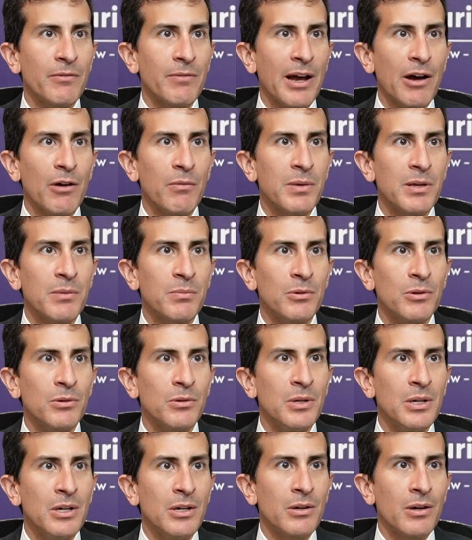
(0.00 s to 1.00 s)
how
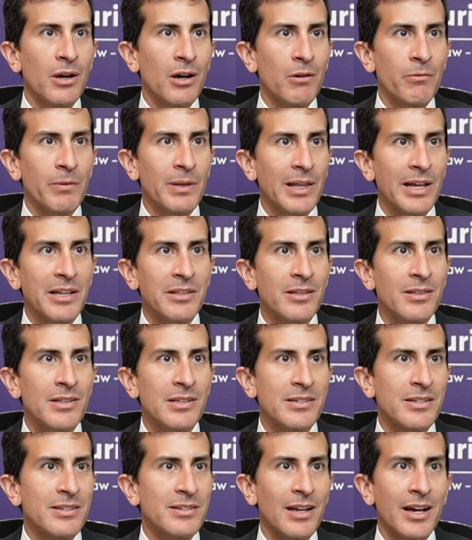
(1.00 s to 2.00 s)
people relate to
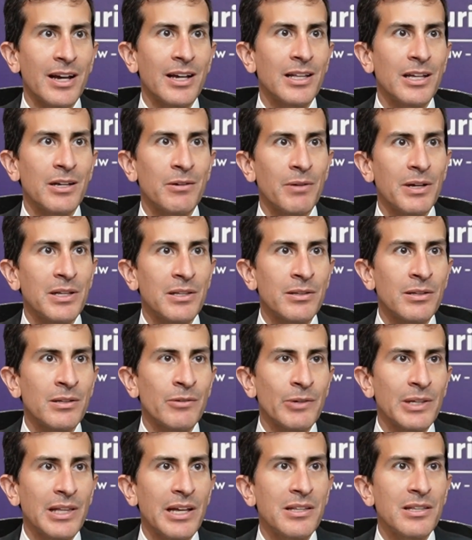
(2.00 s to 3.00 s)
the society and
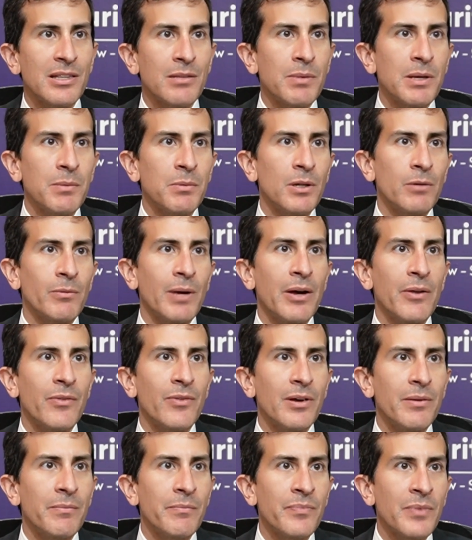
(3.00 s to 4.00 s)
relate to the people around
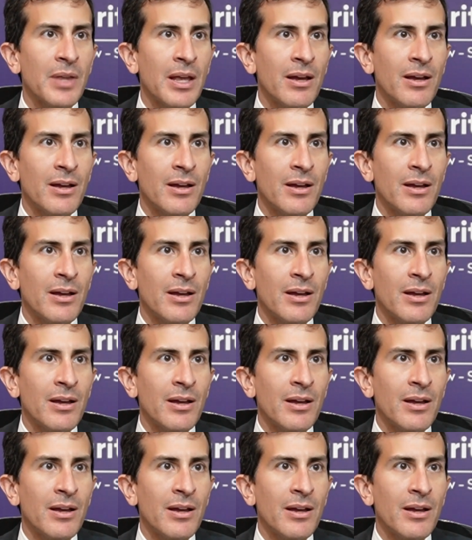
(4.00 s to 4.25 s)
them.